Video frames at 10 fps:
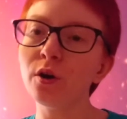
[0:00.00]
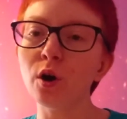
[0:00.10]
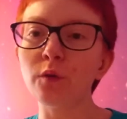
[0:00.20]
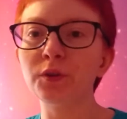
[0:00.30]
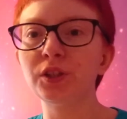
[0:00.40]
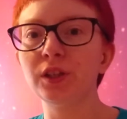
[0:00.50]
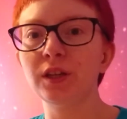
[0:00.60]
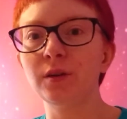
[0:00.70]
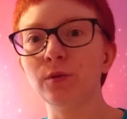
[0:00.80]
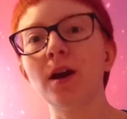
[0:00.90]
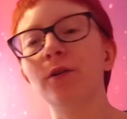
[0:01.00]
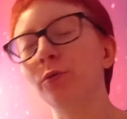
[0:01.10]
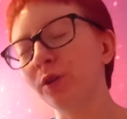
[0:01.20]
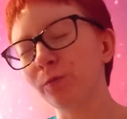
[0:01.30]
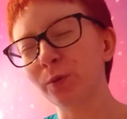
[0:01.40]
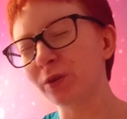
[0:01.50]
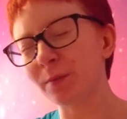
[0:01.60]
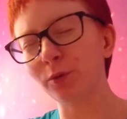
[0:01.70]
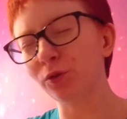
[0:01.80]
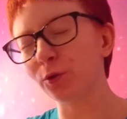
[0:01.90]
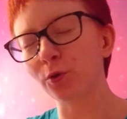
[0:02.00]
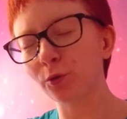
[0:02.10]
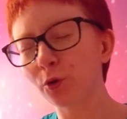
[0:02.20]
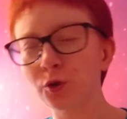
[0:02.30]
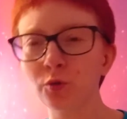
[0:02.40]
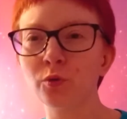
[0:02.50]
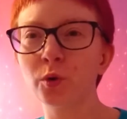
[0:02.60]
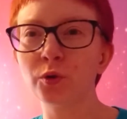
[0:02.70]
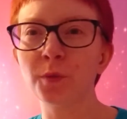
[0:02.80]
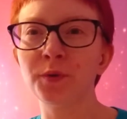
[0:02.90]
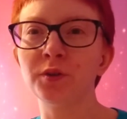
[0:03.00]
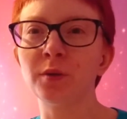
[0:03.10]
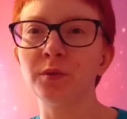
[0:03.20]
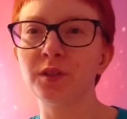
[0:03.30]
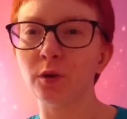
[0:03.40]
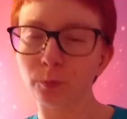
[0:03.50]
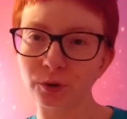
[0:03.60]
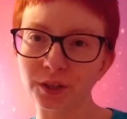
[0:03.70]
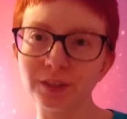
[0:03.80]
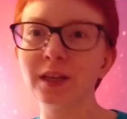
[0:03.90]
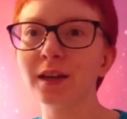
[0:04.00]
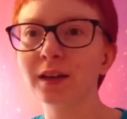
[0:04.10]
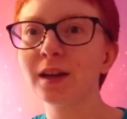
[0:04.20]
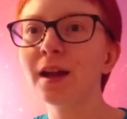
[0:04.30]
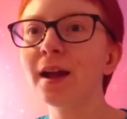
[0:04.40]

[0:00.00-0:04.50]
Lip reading: Obviously, I only was able to record audio and whatnot because I was still pretty sick.